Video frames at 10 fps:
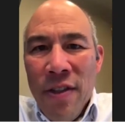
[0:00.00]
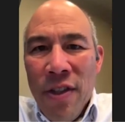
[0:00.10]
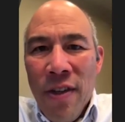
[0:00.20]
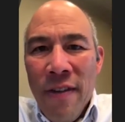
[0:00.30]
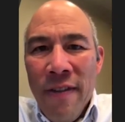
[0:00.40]

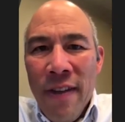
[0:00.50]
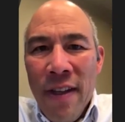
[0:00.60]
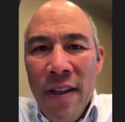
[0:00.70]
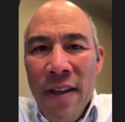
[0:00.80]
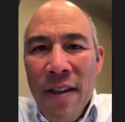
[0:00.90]
sort
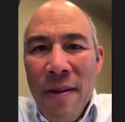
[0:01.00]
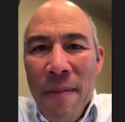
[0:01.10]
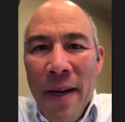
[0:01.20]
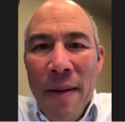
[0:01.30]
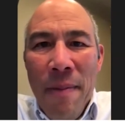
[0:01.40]
of
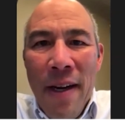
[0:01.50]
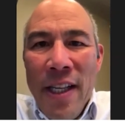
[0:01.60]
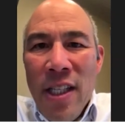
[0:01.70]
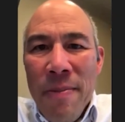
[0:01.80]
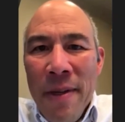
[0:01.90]
mind, body,
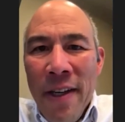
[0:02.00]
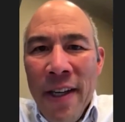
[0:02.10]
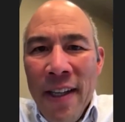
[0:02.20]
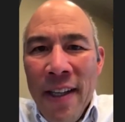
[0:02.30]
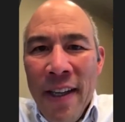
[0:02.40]

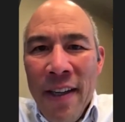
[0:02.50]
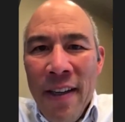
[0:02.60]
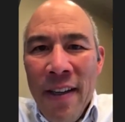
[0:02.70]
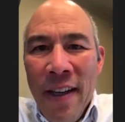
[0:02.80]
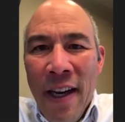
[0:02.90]
spirit, like
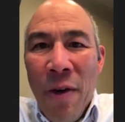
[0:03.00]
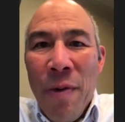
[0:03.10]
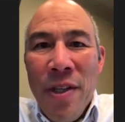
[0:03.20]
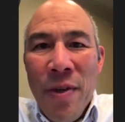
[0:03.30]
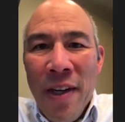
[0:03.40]
how are
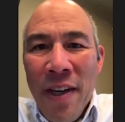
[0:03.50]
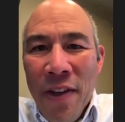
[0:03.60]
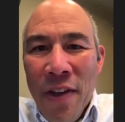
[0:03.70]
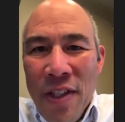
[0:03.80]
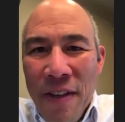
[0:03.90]
we doing on all
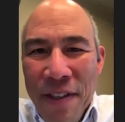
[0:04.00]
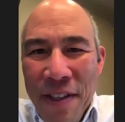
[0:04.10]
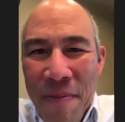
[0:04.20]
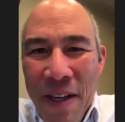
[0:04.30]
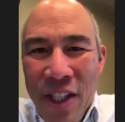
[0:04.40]
those different
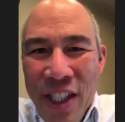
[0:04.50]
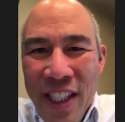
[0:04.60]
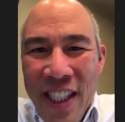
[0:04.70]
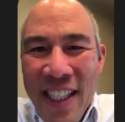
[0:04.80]
dimensions?